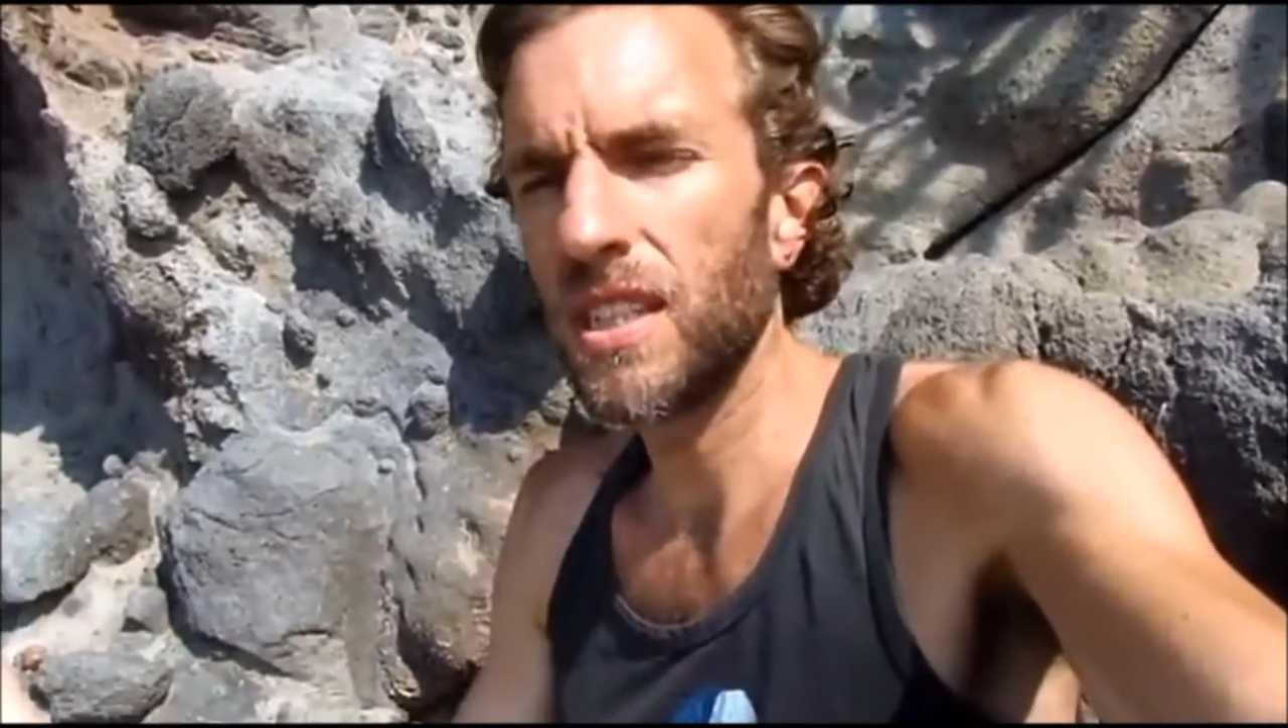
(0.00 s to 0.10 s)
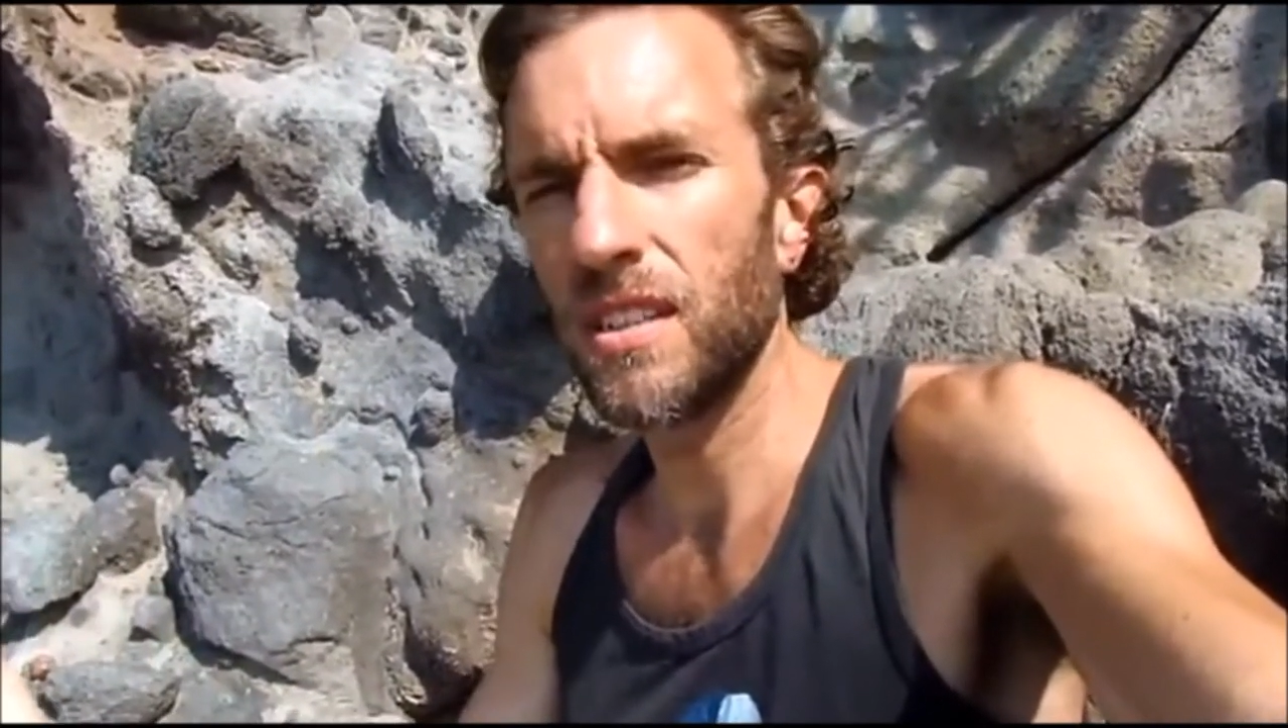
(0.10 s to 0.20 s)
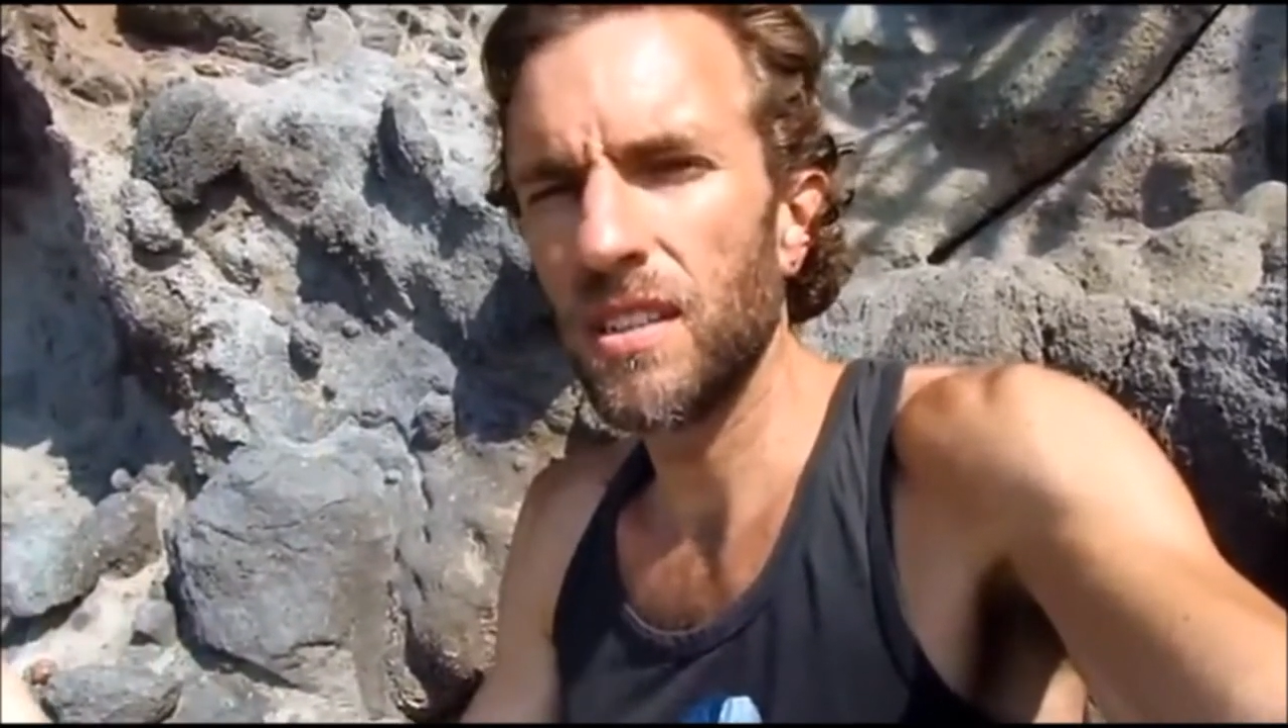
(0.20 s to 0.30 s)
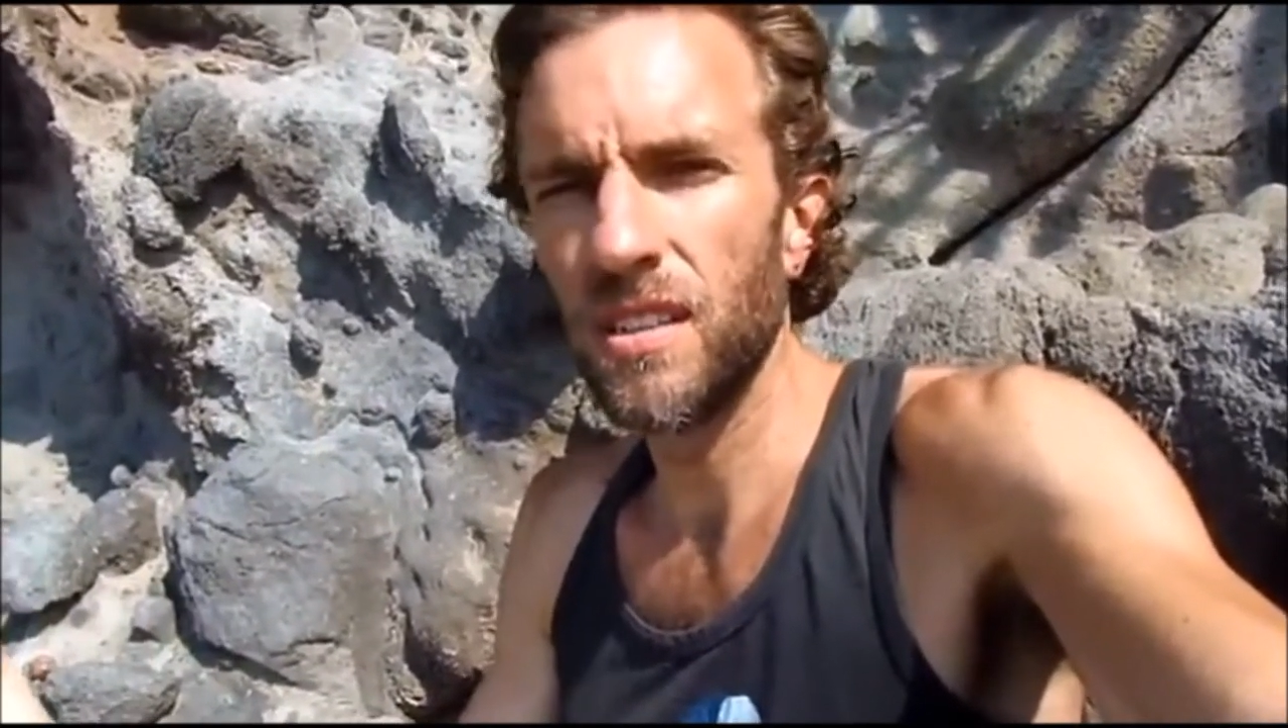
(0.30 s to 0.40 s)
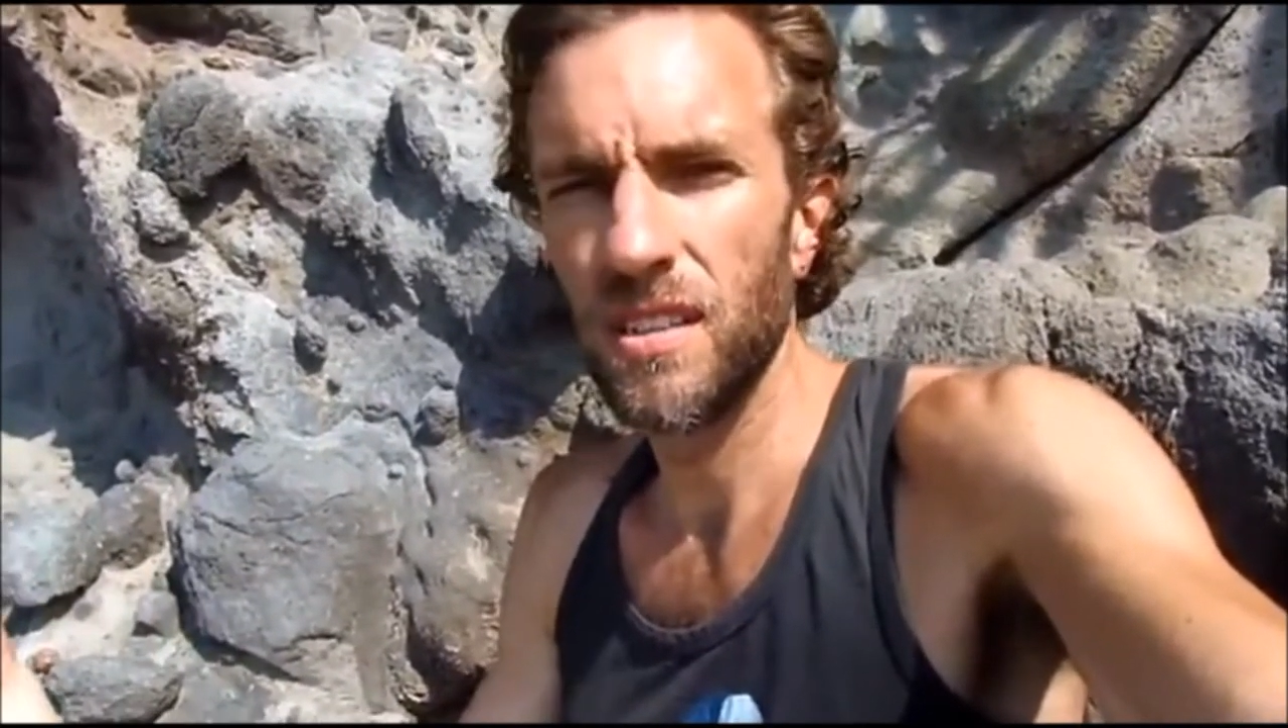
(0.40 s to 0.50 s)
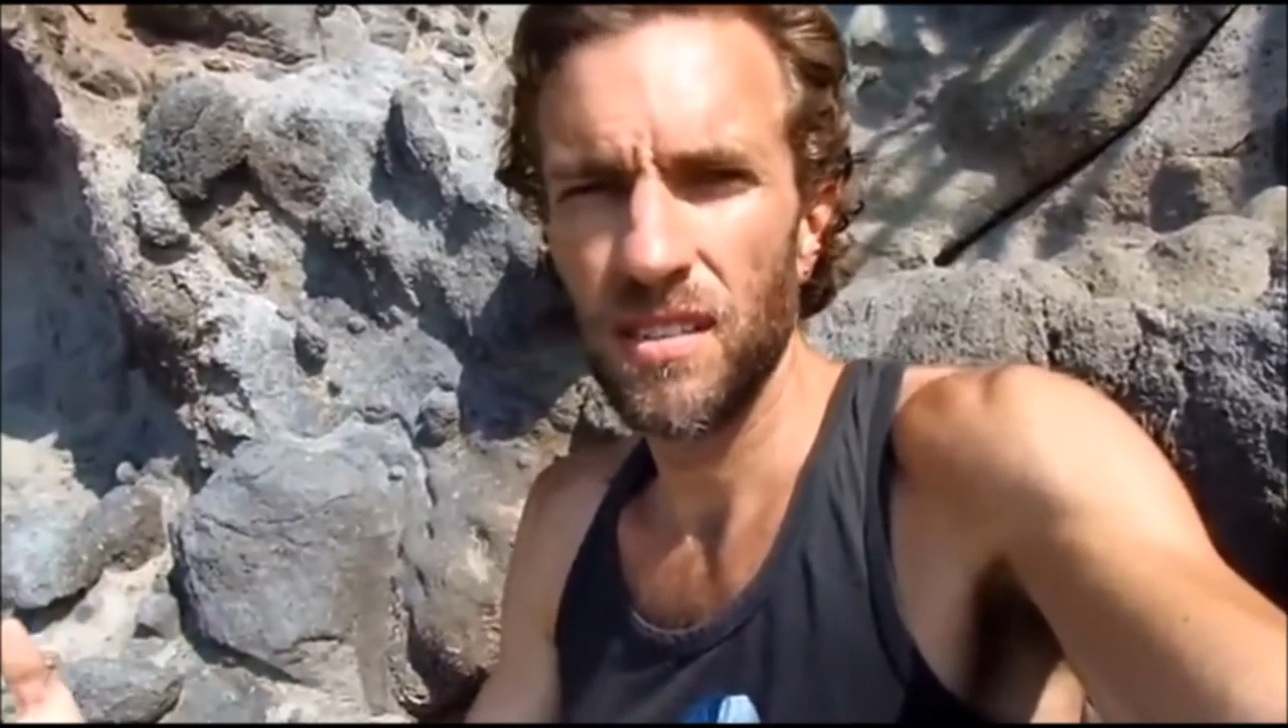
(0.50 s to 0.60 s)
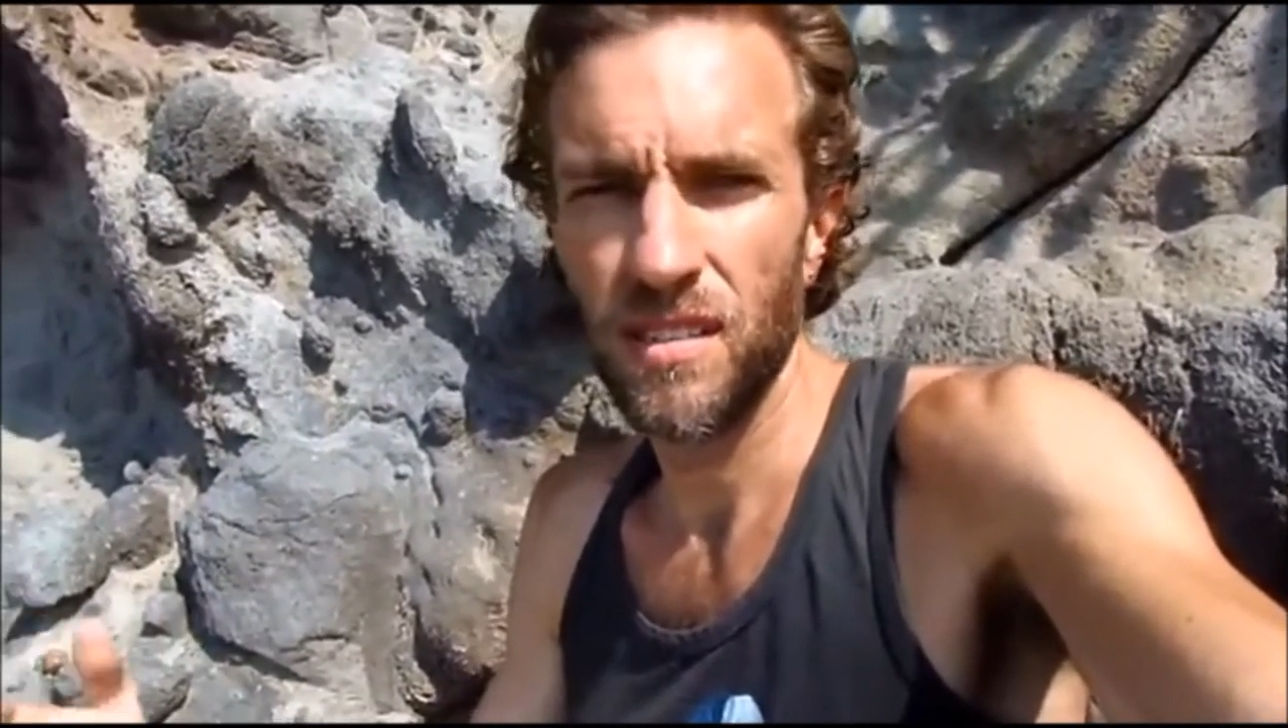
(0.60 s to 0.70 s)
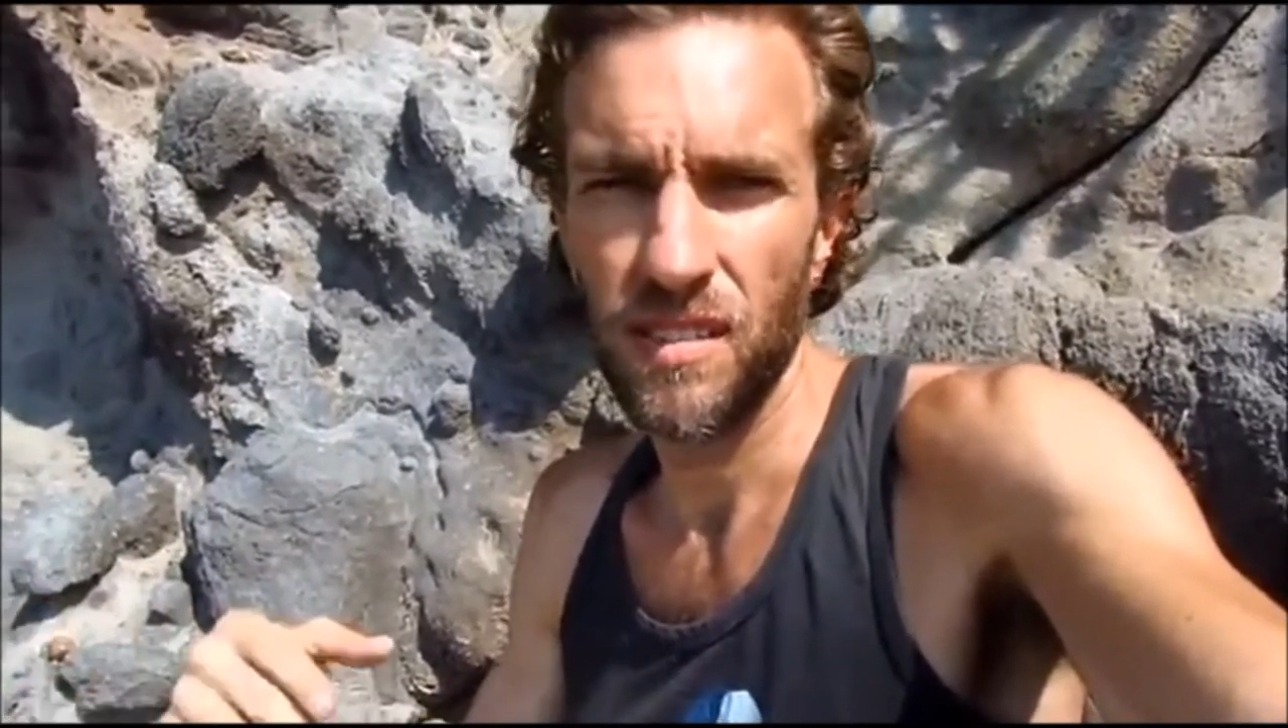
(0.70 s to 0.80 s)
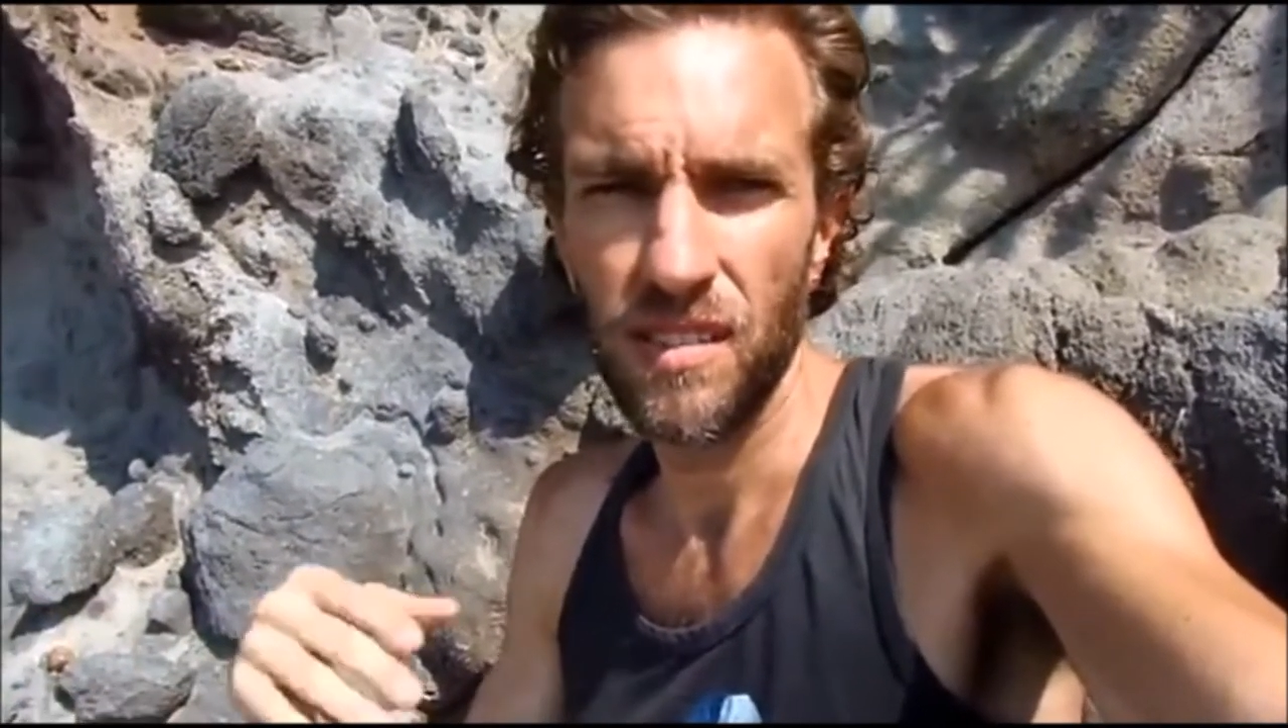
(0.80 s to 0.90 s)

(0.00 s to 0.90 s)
that you need